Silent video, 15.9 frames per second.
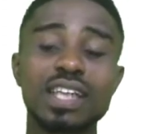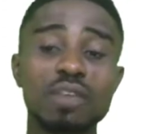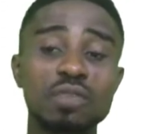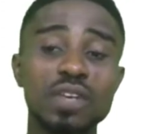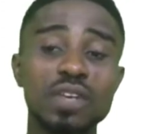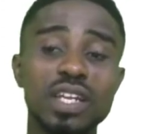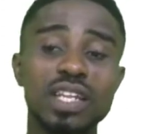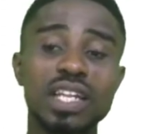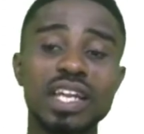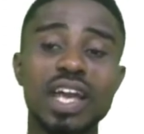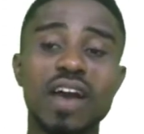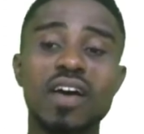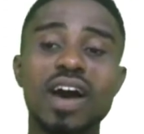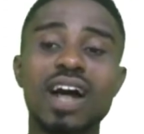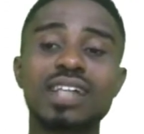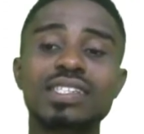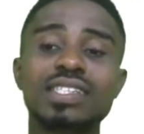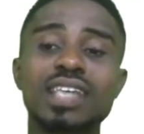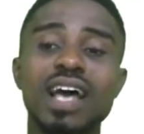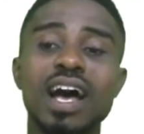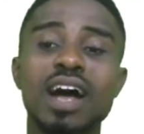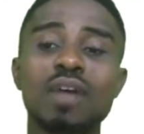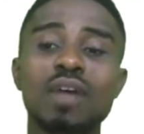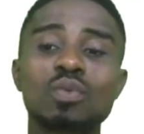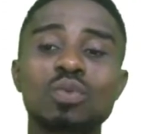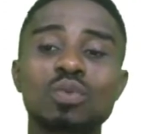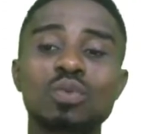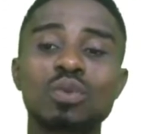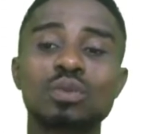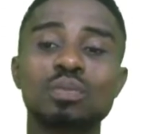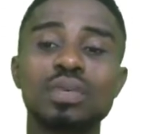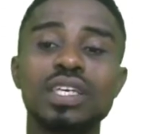Definitely, our answer
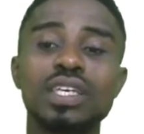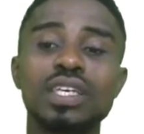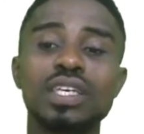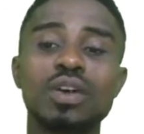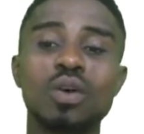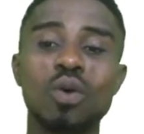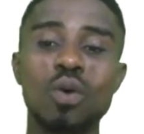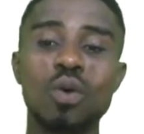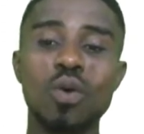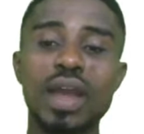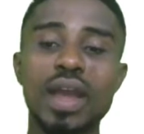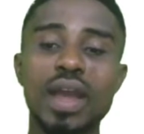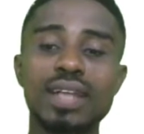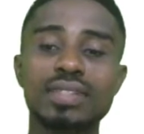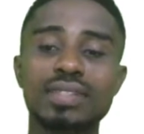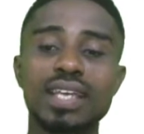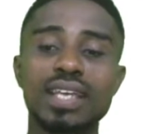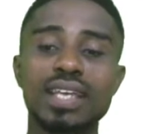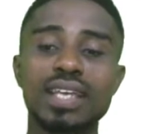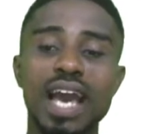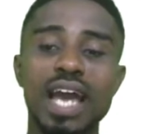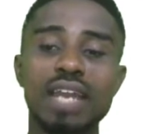will be OX.